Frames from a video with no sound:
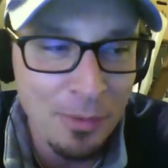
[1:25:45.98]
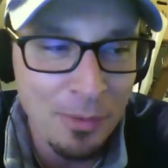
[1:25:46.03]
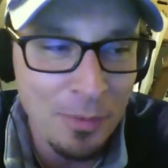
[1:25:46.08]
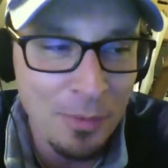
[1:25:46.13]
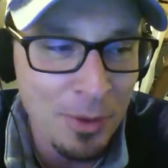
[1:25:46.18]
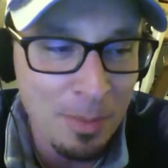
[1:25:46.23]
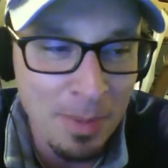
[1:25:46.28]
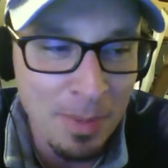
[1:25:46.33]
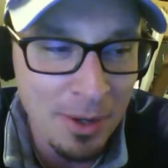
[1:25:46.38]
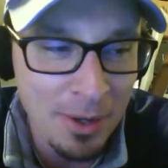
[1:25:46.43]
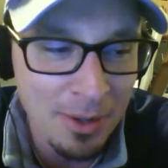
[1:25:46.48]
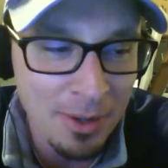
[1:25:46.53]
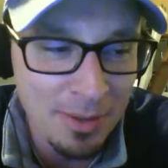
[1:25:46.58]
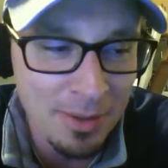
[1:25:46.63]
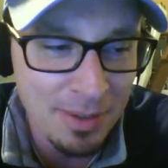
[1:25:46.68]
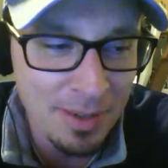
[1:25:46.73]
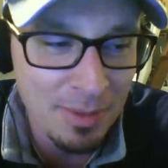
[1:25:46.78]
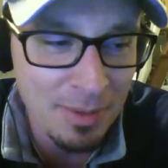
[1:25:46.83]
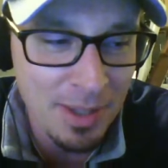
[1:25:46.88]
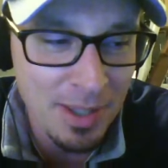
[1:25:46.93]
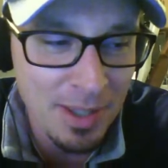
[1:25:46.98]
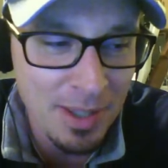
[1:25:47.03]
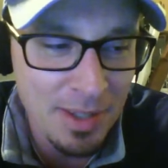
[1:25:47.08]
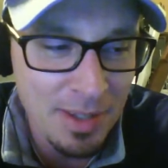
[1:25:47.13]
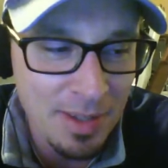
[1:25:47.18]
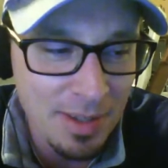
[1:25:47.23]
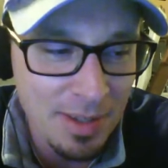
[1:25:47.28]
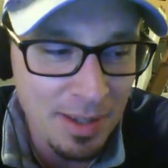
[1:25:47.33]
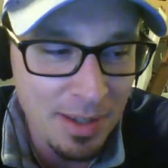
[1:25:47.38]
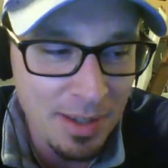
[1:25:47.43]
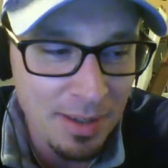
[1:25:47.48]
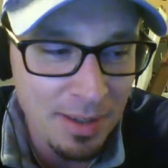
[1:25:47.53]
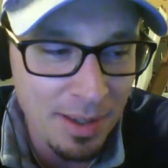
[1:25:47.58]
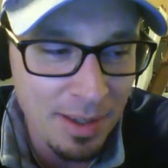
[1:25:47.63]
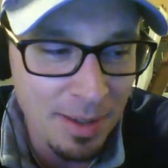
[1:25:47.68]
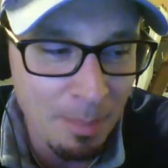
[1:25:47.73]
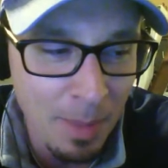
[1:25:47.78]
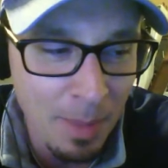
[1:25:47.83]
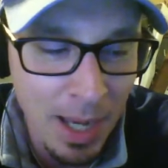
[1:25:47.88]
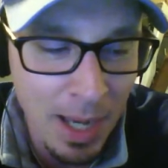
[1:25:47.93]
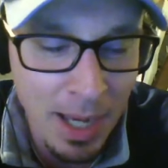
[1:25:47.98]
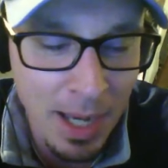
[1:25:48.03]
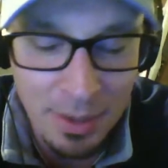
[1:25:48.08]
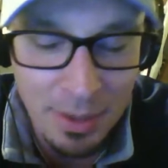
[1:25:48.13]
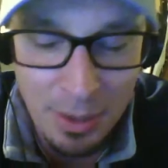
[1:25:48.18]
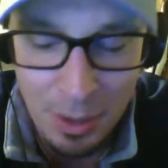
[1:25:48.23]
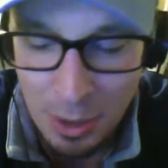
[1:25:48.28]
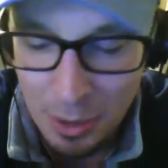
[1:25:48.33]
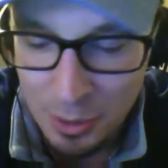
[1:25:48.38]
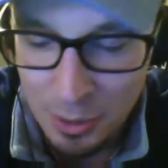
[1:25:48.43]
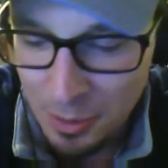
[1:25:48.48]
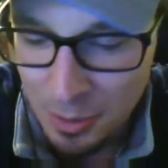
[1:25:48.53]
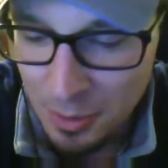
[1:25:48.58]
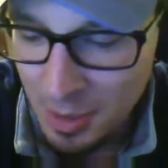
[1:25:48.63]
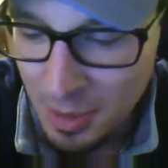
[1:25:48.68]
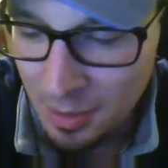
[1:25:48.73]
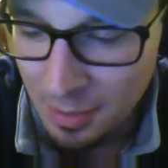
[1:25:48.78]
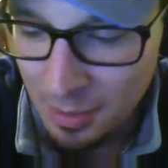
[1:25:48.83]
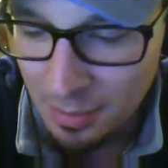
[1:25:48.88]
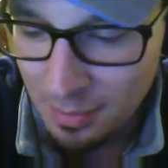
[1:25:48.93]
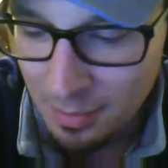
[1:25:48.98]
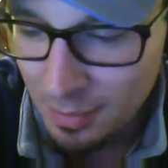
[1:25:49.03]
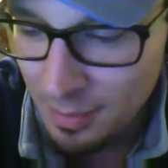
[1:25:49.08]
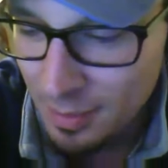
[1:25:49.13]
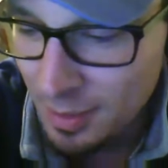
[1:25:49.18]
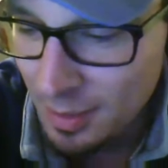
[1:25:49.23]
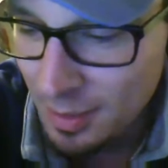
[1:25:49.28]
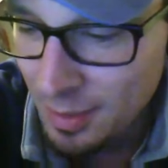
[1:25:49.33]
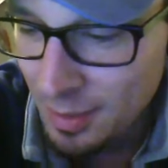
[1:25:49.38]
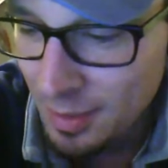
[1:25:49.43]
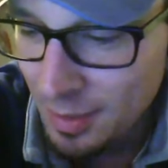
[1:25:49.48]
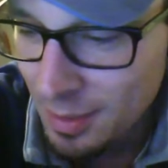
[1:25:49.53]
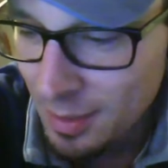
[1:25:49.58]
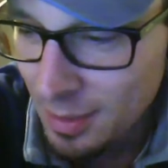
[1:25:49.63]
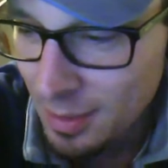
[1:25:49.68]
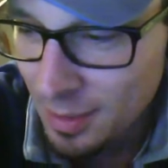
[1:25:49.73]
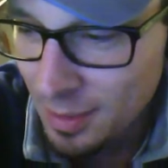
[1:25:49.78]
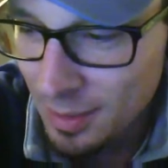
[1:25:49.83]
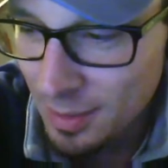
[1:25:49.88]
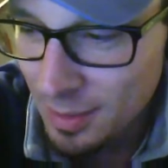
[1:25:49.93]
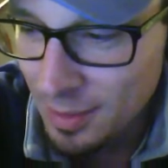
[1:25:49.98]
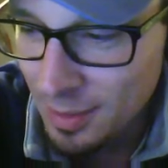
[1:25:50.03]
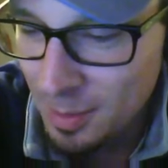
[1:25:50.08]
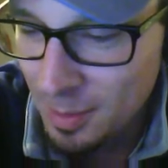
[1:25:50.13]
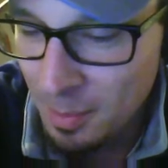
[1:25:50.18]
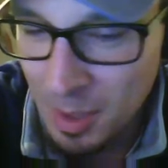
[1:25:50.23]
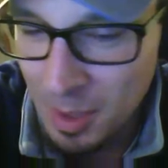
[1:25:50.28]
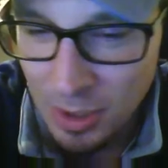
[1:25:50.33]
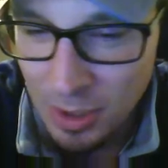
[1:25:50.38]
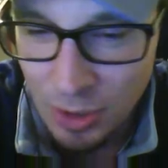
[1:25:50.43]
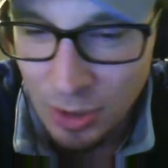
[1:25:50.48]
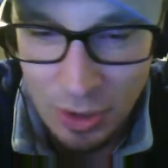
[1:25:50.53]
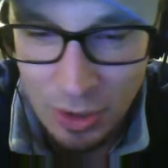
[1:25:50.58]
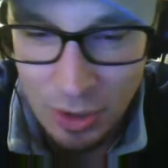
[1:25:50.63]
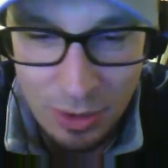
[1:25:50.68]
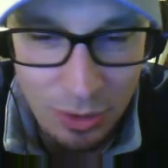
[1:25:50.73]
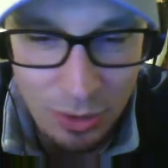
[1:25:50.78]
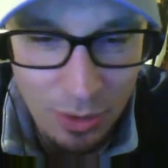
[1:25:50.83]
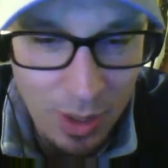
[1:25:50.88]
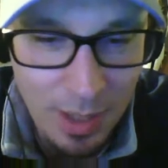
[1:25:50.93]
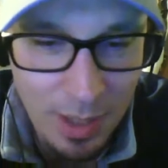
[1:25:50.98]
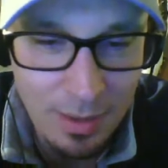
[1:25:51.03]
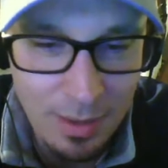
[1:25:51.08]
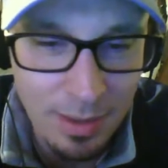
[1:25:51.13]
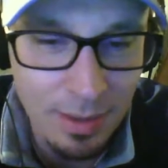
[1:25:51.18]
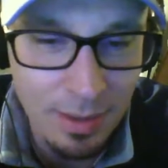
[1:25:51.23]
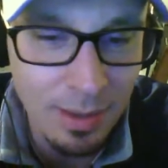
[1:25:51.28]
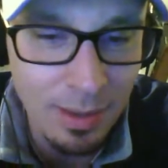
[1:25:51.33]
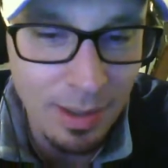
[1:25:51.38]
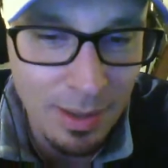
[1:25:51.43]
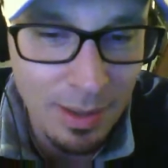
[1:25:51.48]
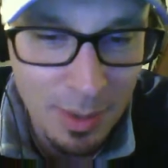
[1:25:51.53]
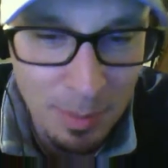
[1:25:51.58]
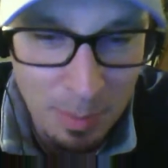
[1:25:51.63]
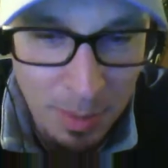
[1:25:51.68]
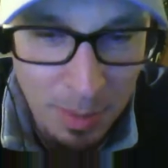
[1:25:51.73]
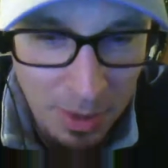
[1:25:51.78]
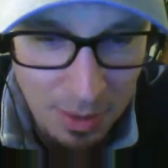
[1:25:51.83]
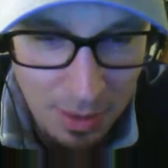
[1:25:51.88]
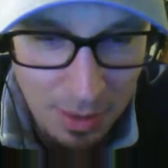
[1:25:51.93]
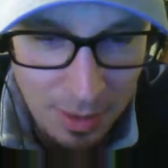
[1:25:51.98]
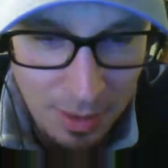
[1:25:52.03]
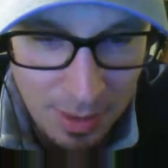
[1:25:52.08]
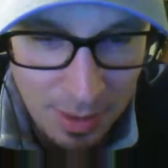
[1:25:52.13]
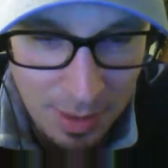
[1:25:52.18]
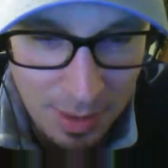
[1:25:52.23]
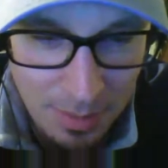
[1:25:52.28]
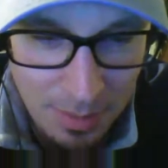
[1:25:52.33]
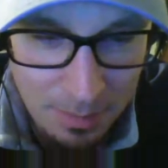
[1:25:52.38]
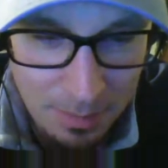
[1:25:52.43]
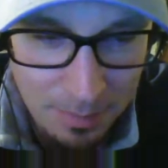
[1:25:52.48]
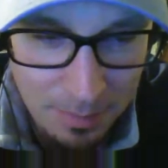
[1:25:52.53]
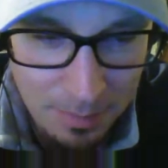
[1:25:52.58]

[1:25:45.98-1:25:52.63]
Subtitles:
for the better. I mean, this is a mind-altering, dimension-transcending experience.